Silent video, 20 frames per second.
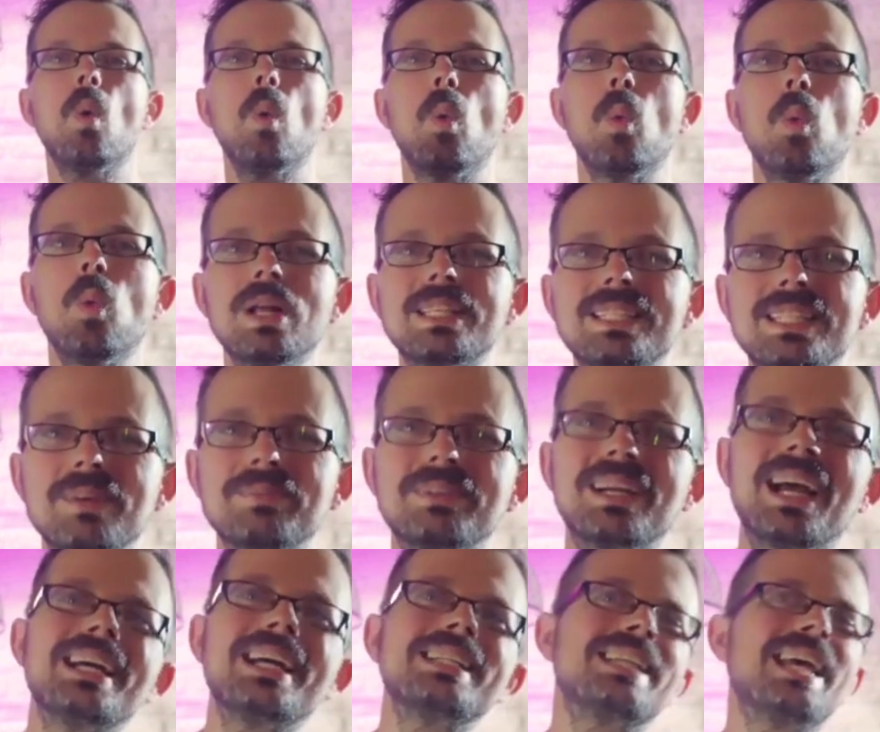What's up,
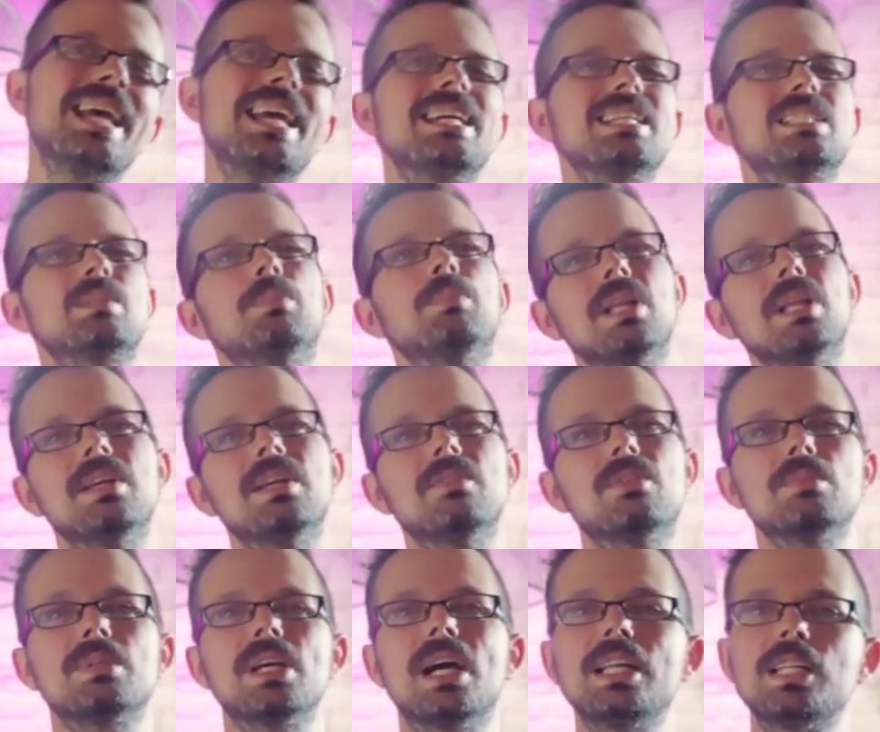guys? Hey, it's Blaine from
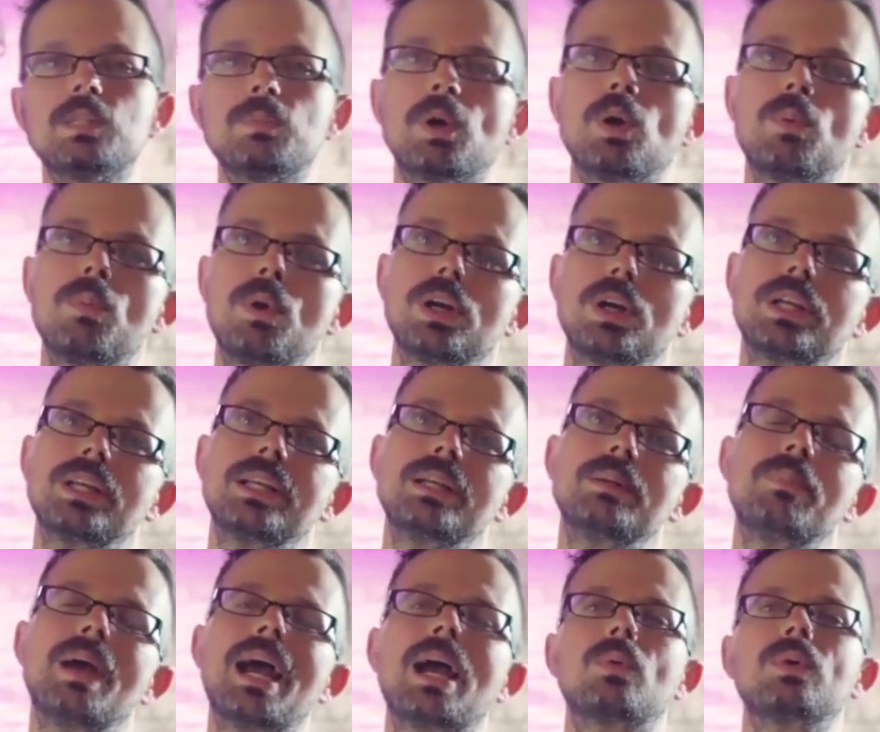Tiny Sparrow Marketing,
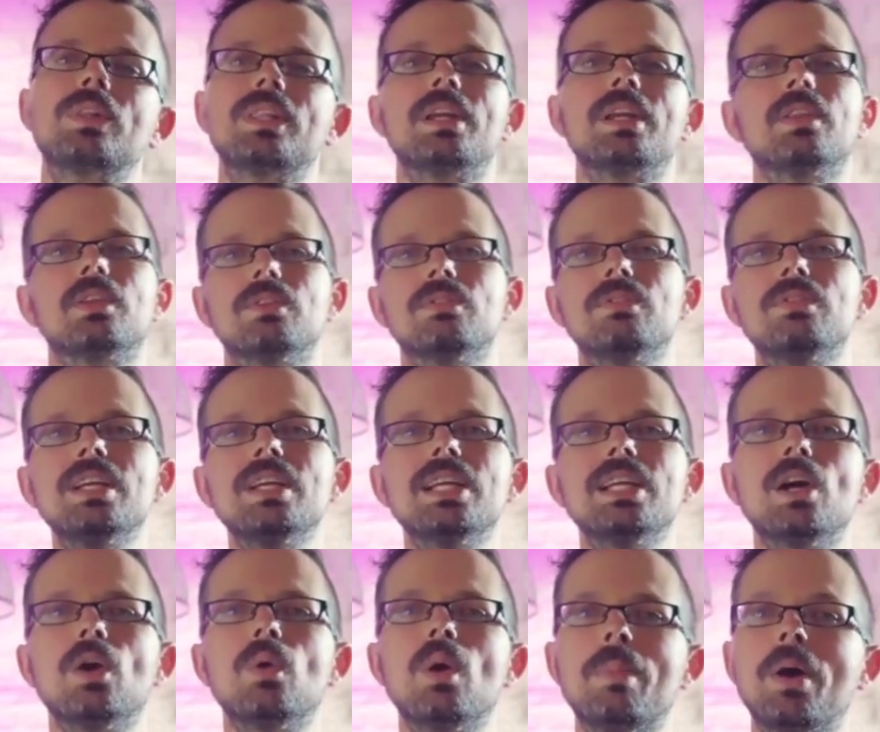back with another
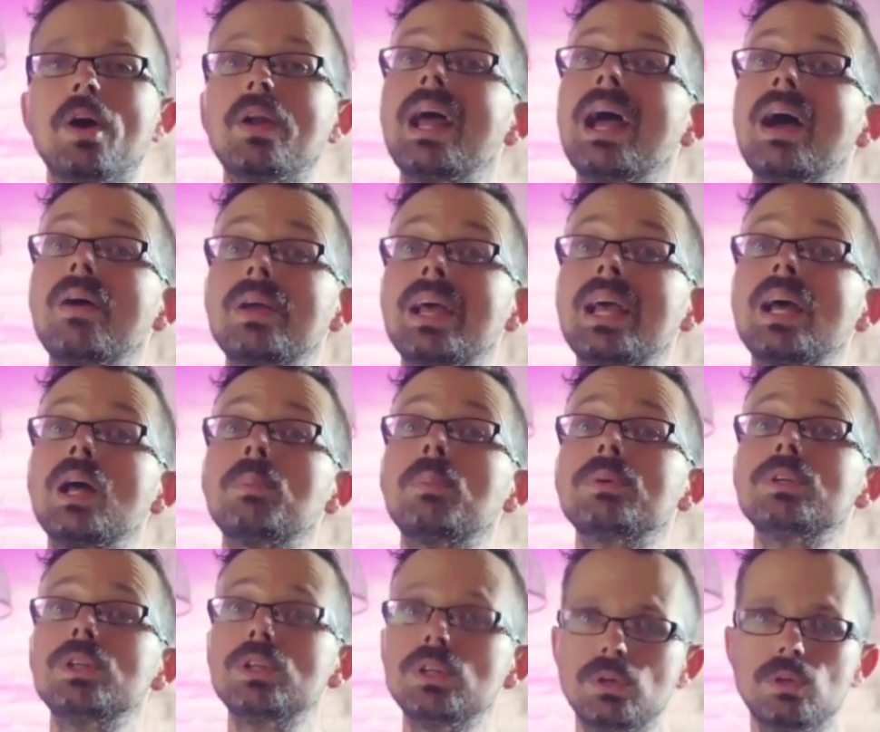video about how to help
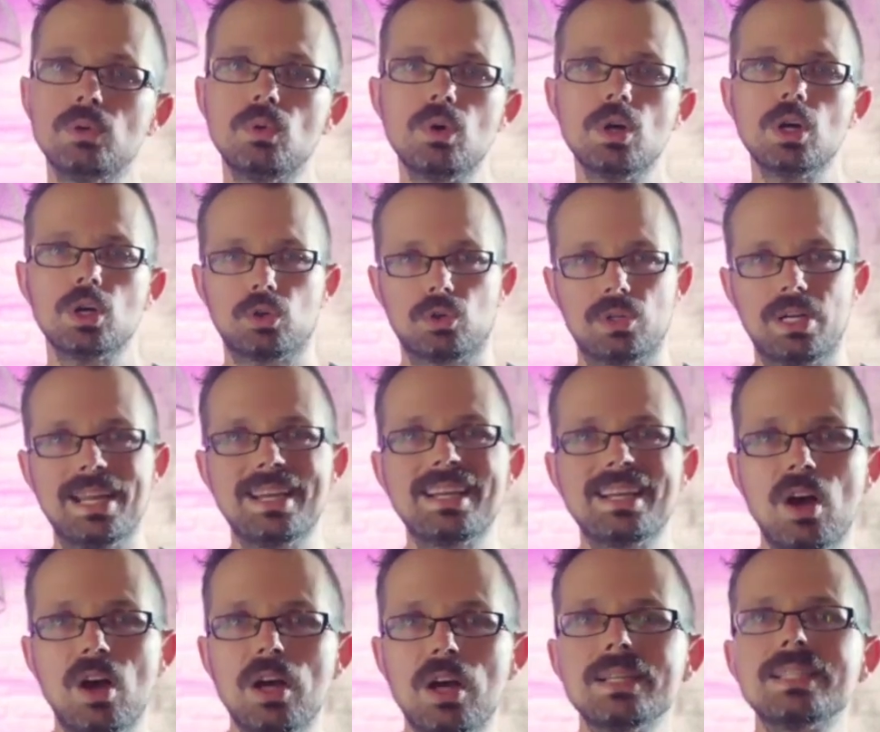you create
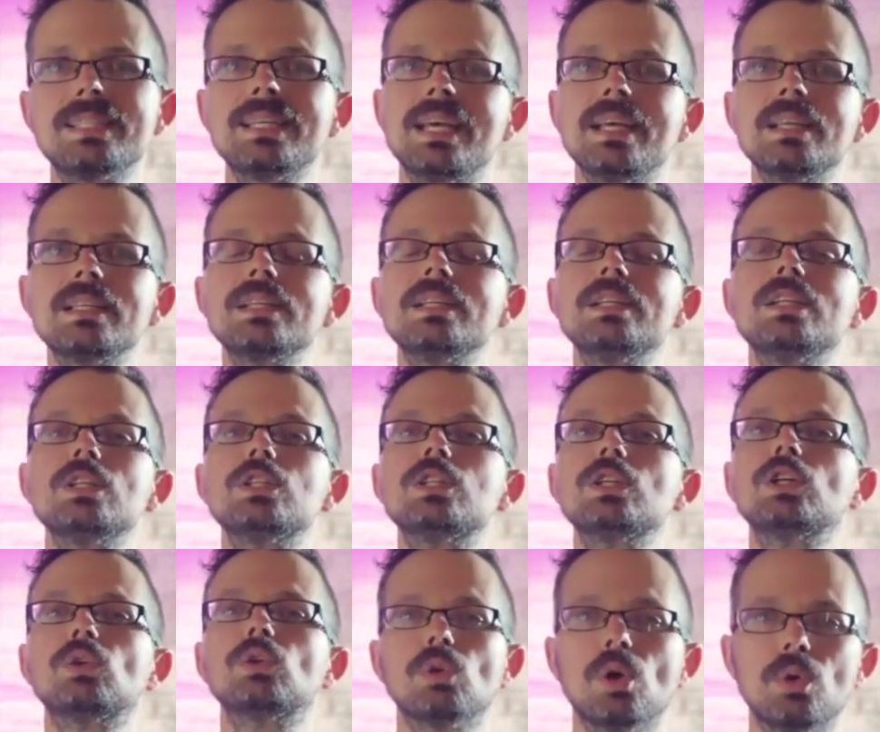content to
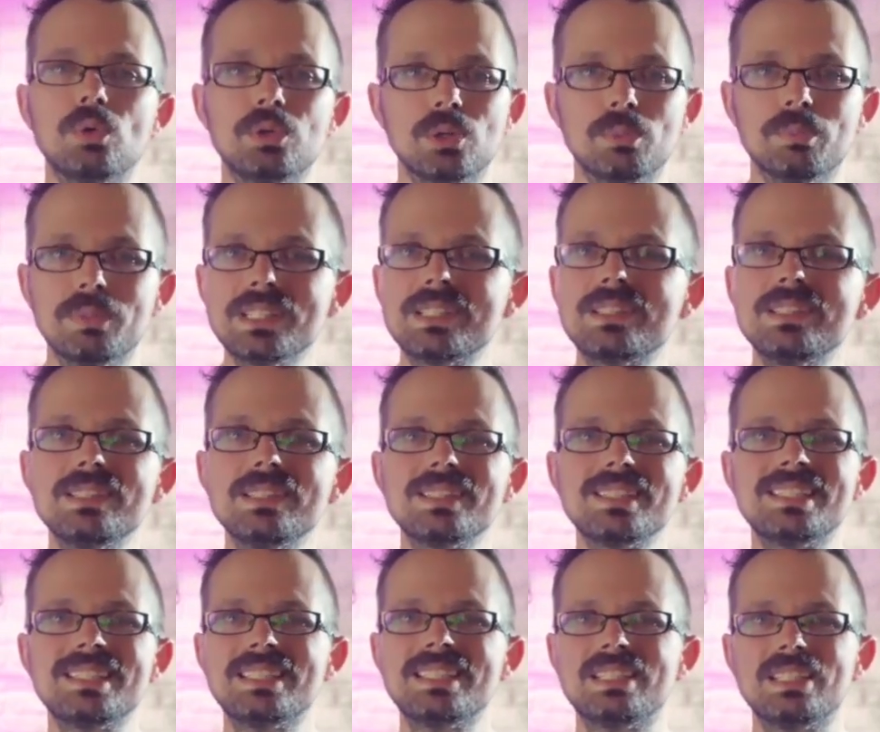grow your business,
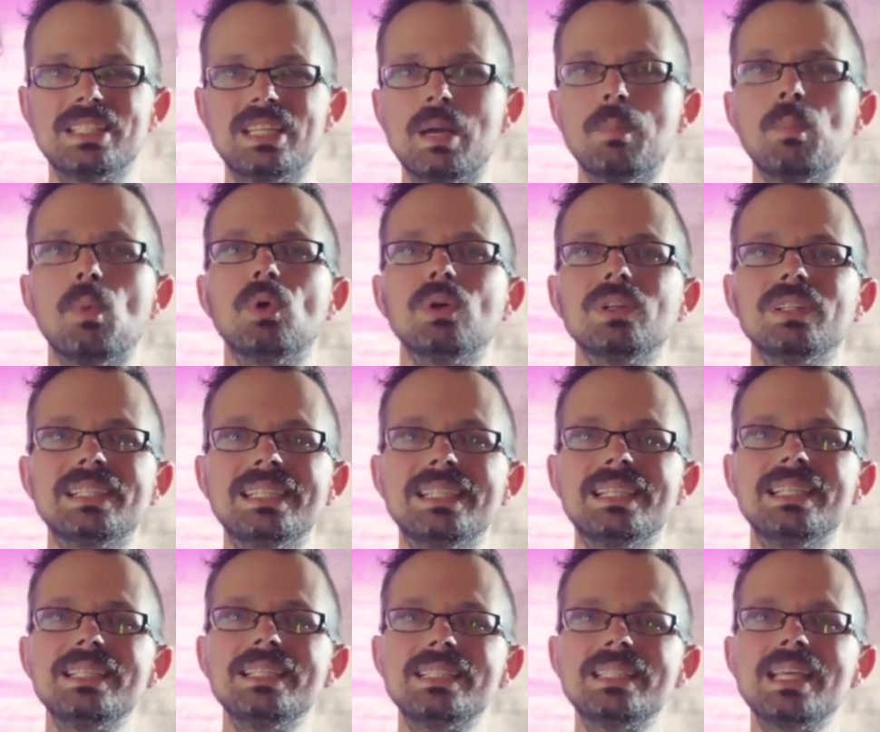to get more
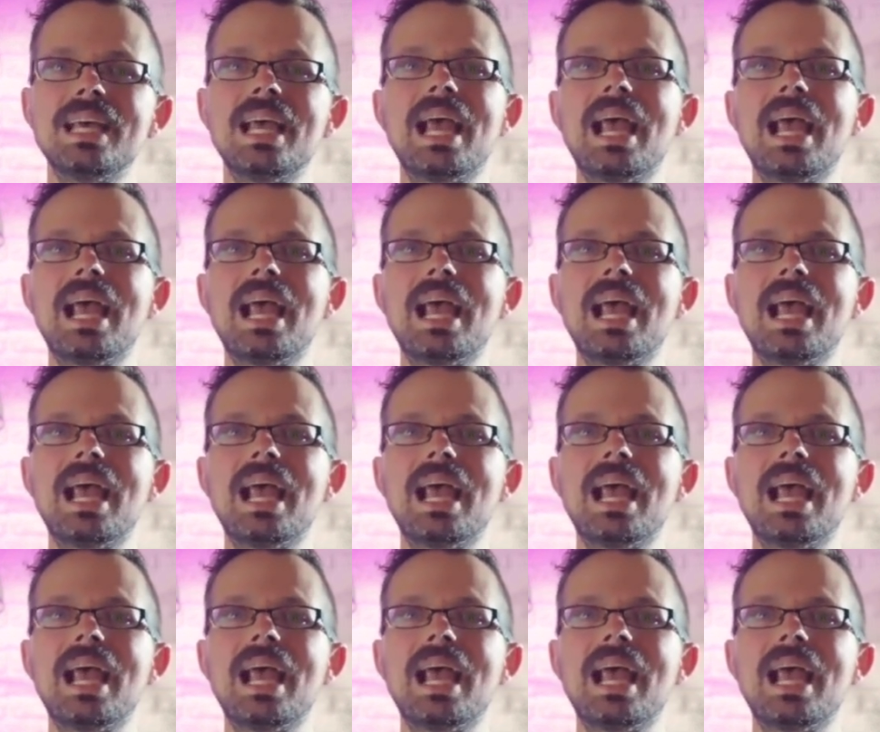leads,